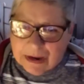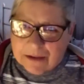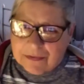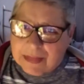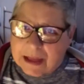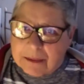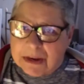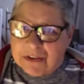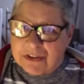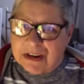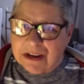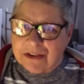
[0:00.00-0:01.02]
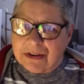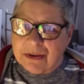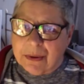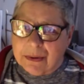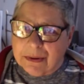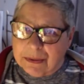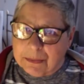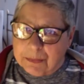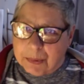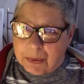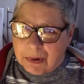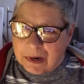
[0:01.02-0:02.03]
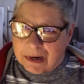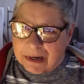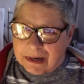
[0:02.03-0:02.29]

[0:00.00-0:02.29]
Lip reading: if that means it has to go to the board,